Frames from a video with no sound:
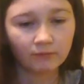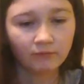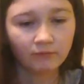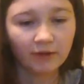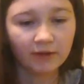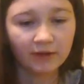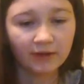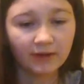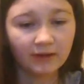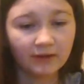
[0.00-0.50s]

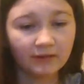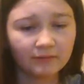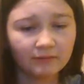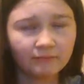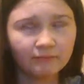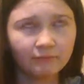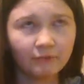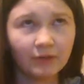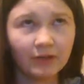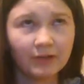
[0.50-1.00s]
ready,
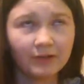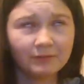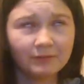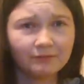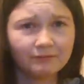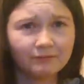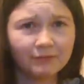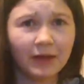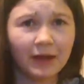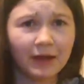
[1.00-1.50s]
really,
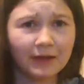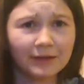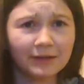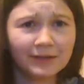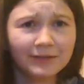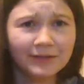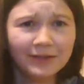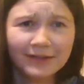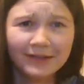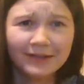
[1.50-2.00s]
yeah.
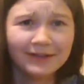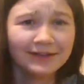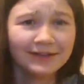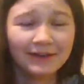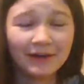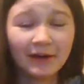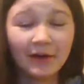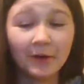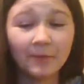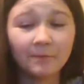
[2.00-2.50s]

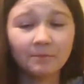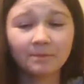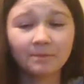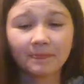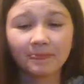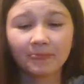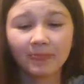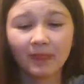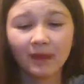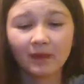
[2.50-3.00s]

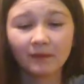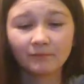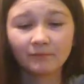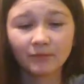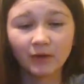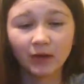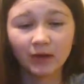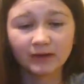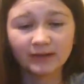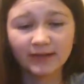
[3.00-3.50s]

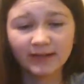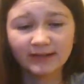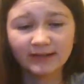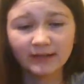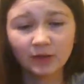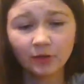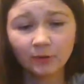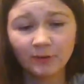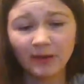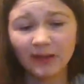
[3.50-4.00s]
I
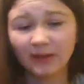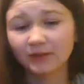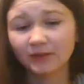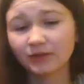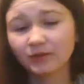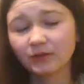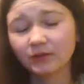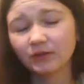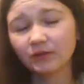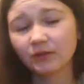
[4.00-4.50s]
taste a little bit, and
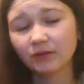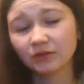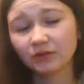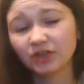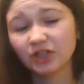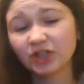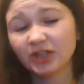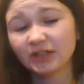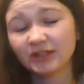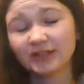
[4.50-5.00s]
the
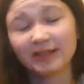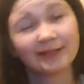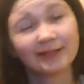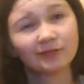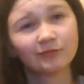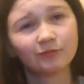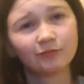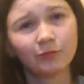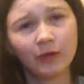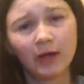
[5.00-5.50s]
chicken
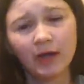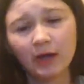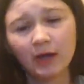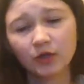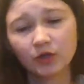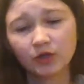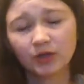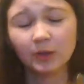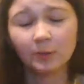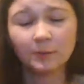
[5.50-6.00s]
tastes
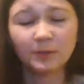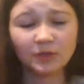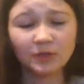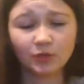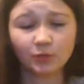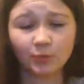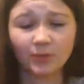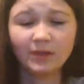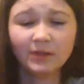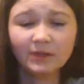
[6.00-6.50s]
a little bit
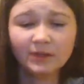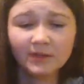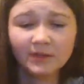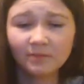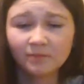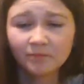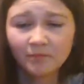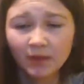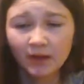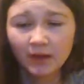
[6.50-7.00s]
sweet.
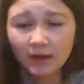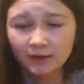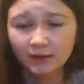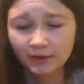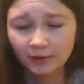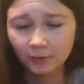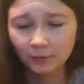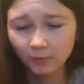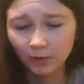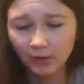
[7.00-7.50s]
I
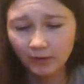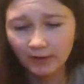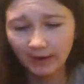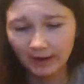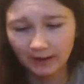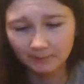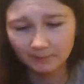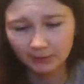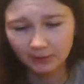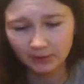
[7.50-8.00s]
don't know why
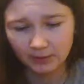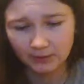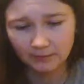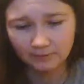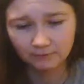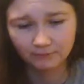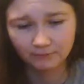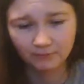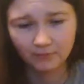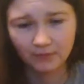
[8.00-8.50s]
that, but
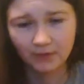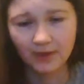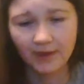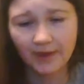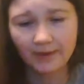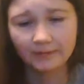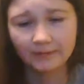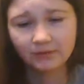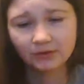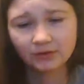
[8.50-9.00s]

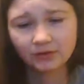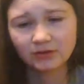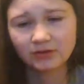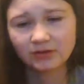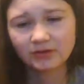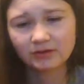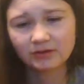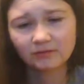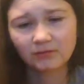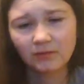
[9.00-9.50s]
yeah,
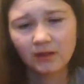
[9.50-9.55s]
just,